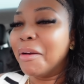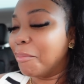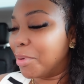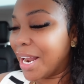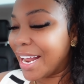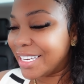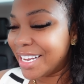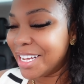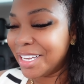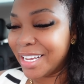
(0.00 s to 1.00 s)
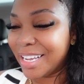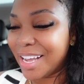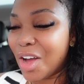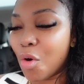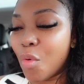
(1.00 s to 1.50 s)
but ideally
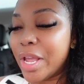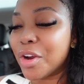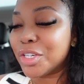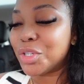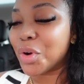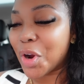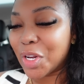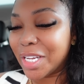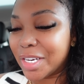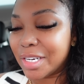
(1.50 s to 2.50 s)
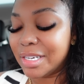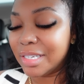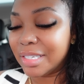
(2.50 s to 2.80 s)
a week or two earlier.